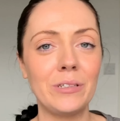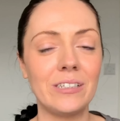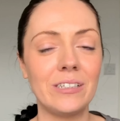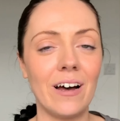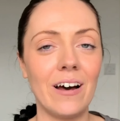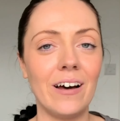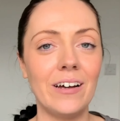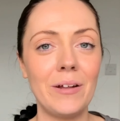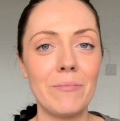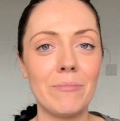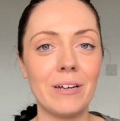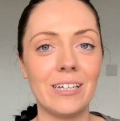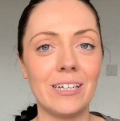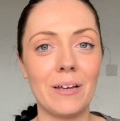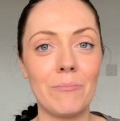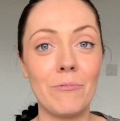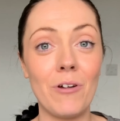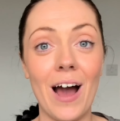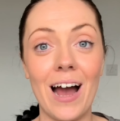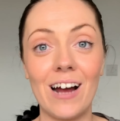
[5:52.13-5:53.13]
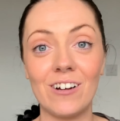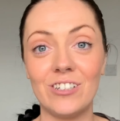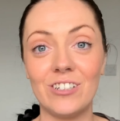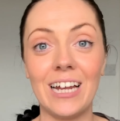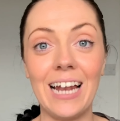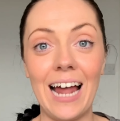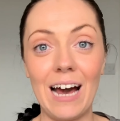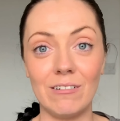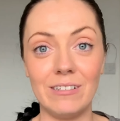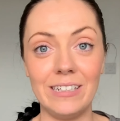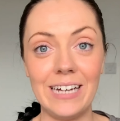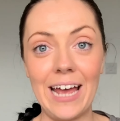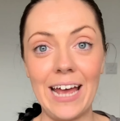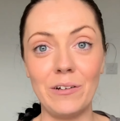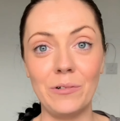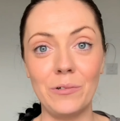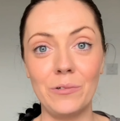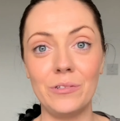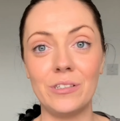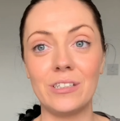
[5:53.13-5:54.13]
done because I'm not actually allowed
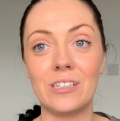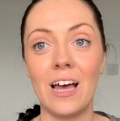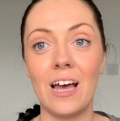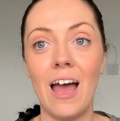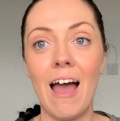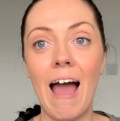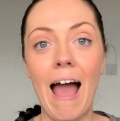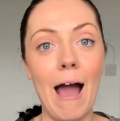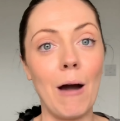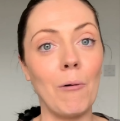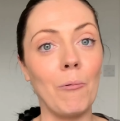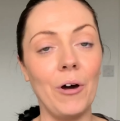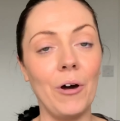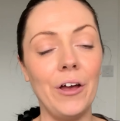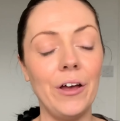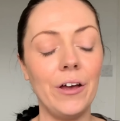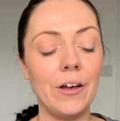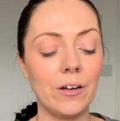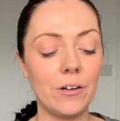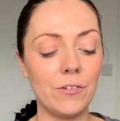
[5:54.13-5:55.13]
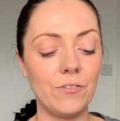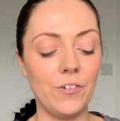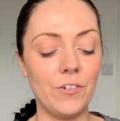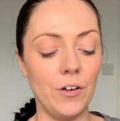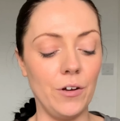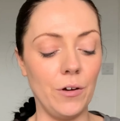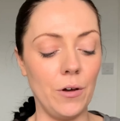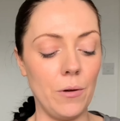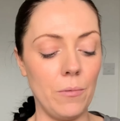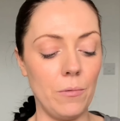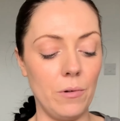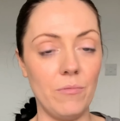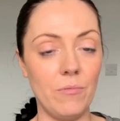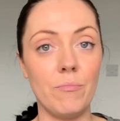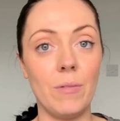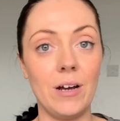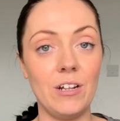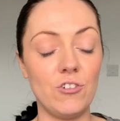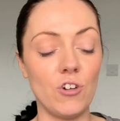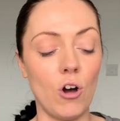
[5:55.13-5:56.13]
nails at work for with
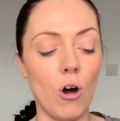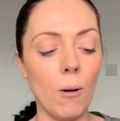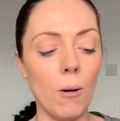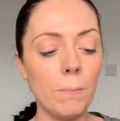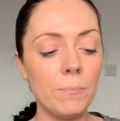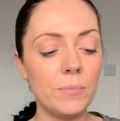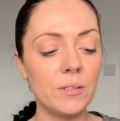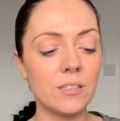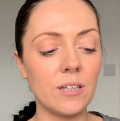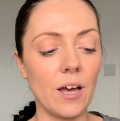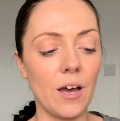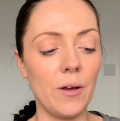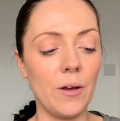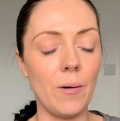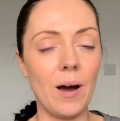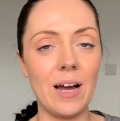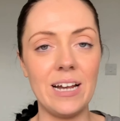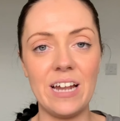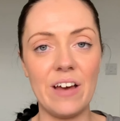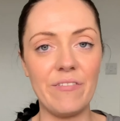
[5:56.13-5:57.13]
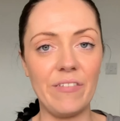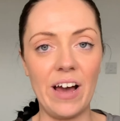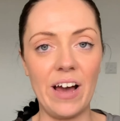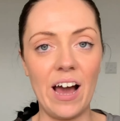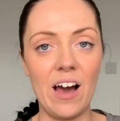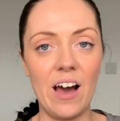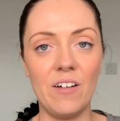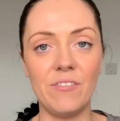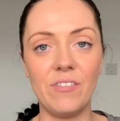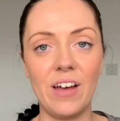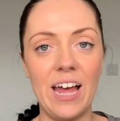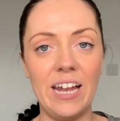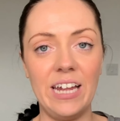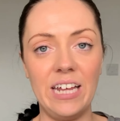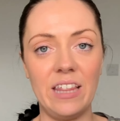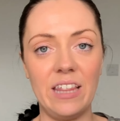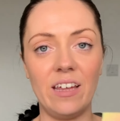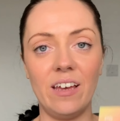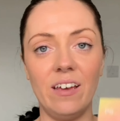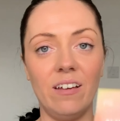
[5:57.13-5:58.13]
my job, so I never have
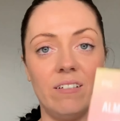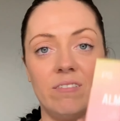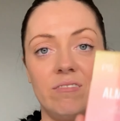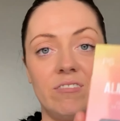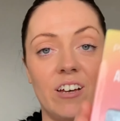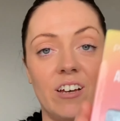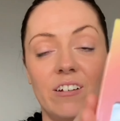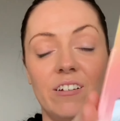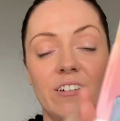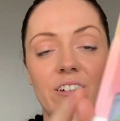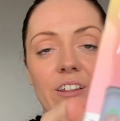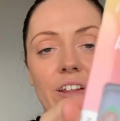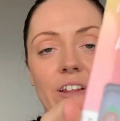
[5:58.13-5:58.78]
anything done to